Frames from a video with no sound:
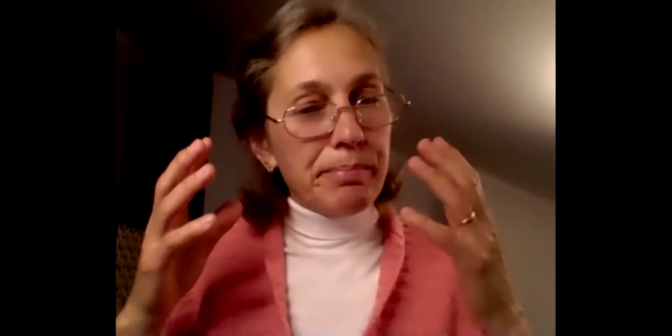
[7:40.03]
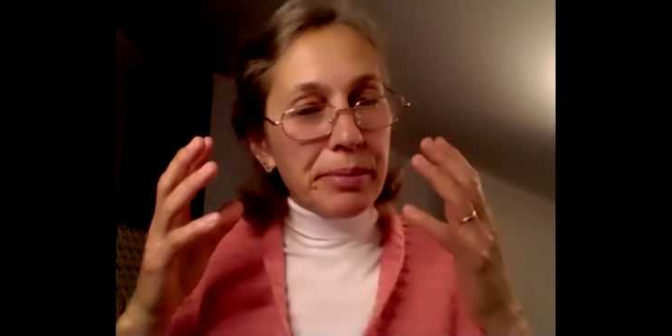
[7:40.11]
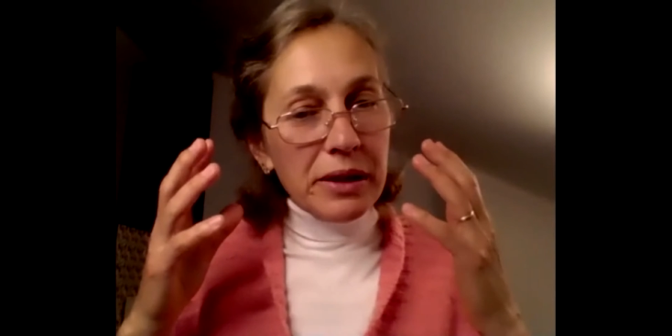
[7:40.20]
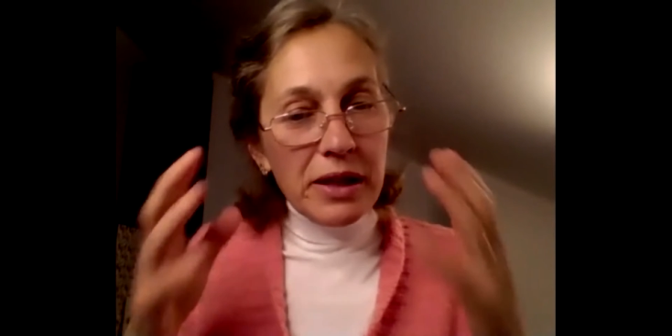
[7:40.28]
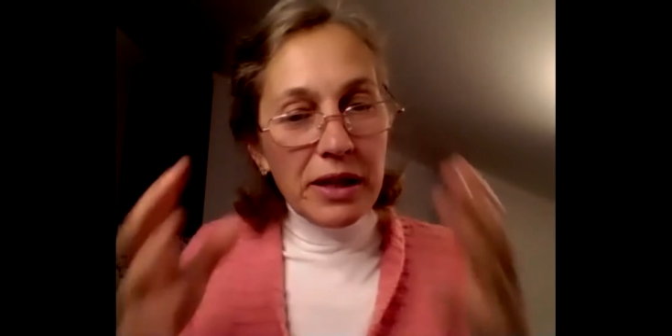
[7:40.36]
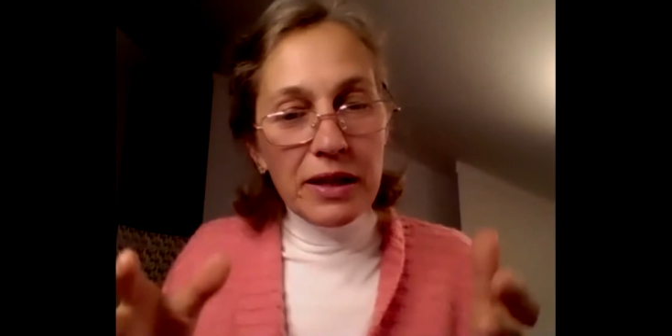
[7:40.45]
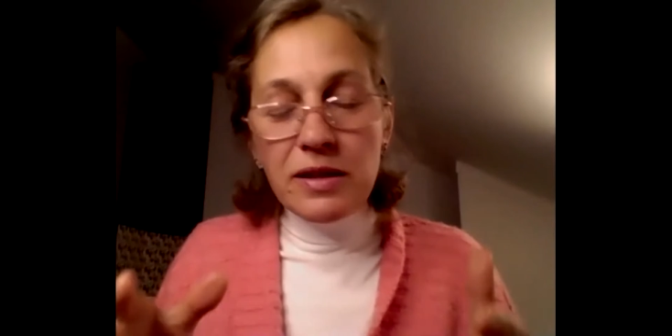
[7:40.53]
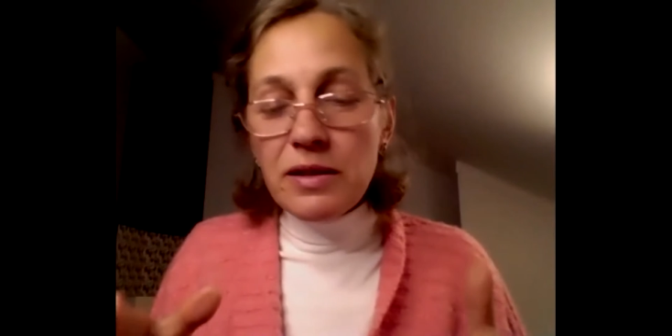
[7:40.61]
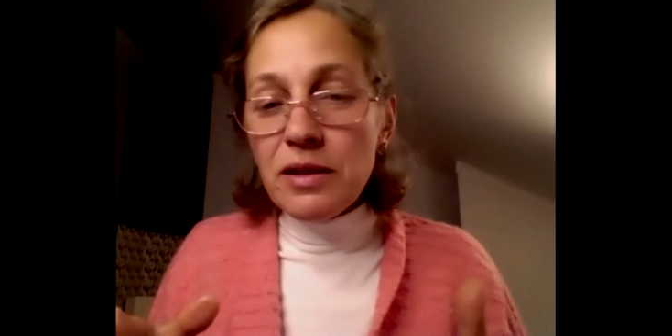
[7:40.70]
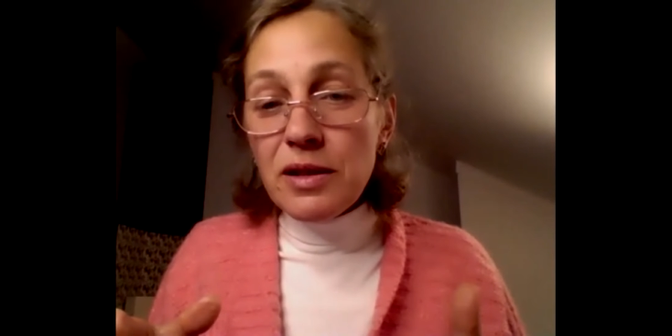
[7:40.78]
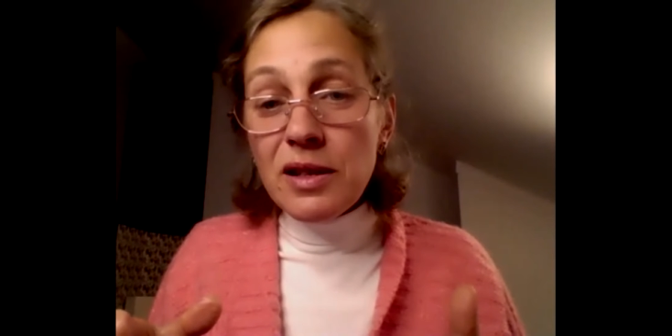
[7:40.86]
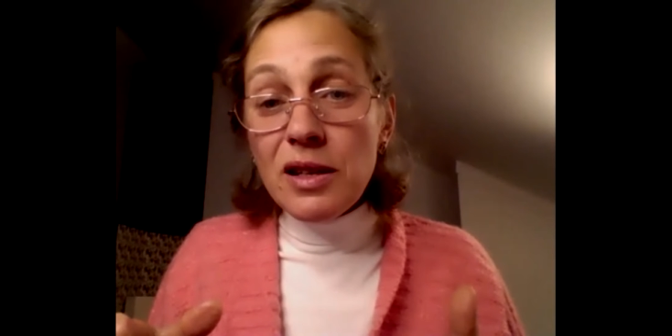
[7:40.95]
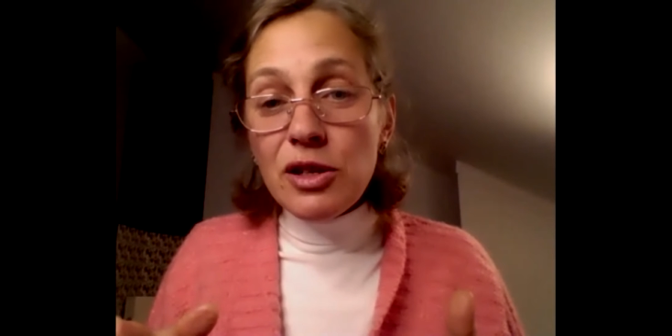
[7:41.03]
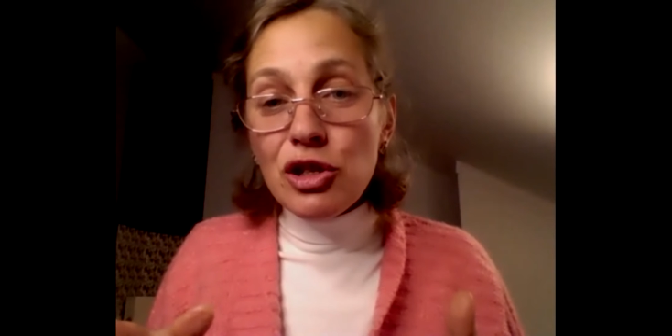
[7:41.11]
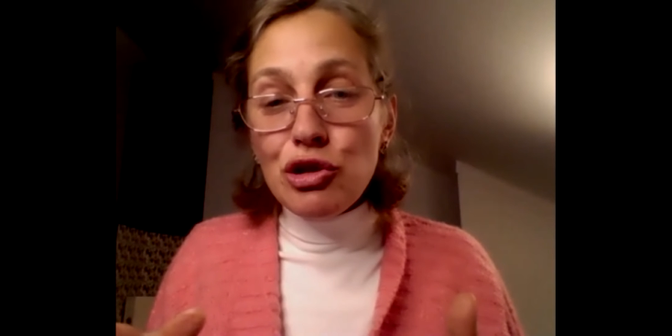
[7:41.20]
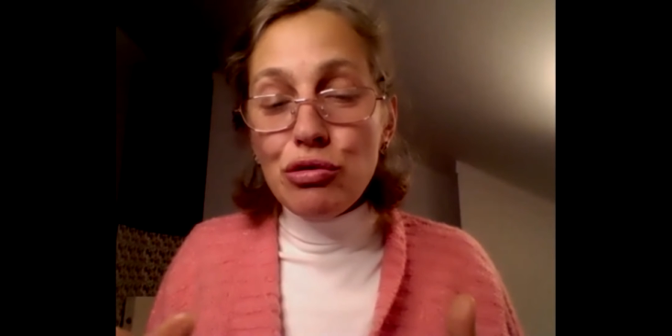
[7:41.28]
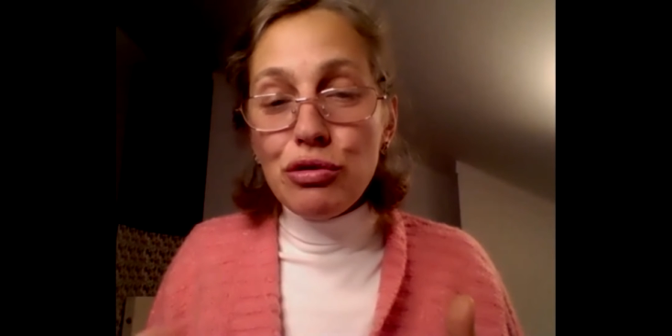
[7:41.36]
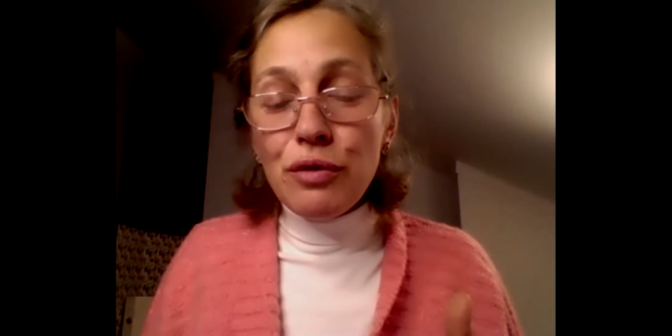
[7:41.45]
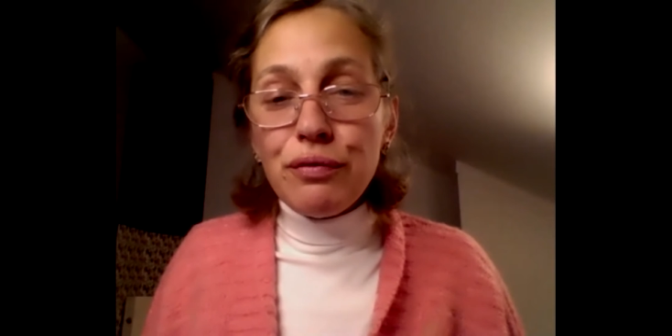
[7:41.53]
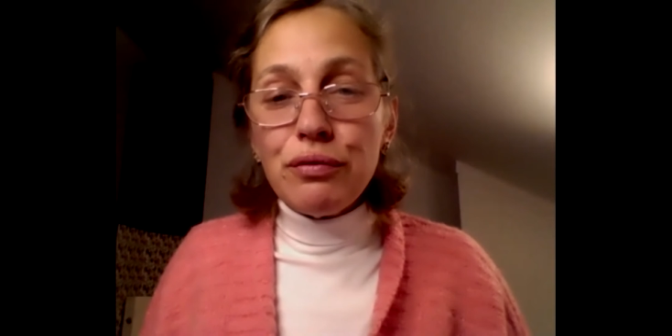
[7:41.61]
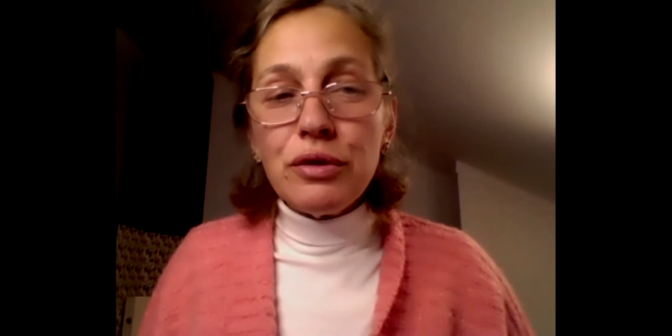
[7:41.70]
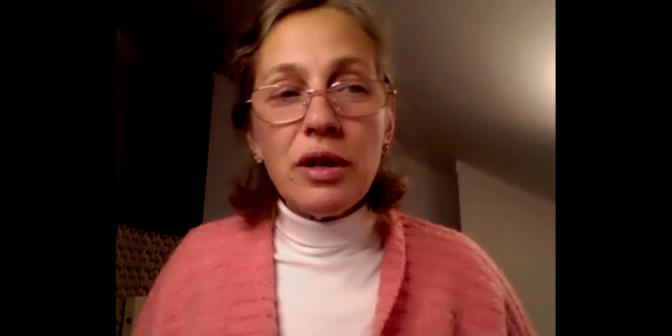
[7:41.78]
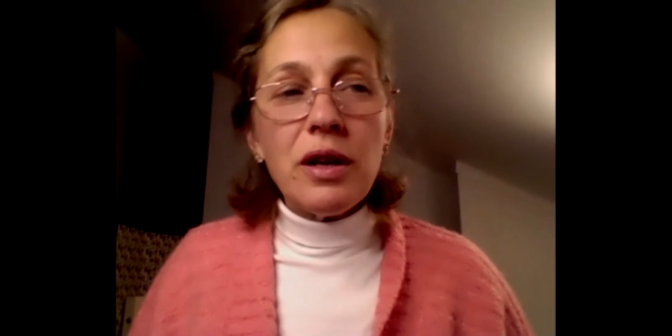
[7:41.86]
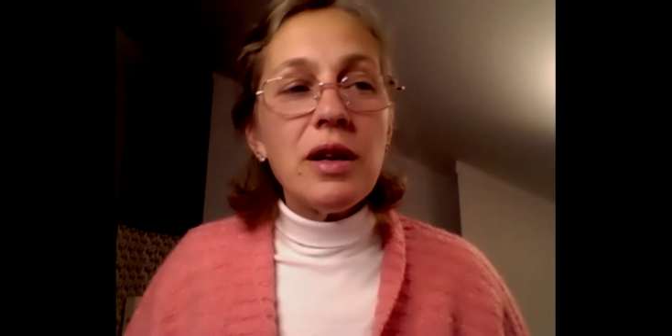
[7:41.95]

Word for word: Please chew your food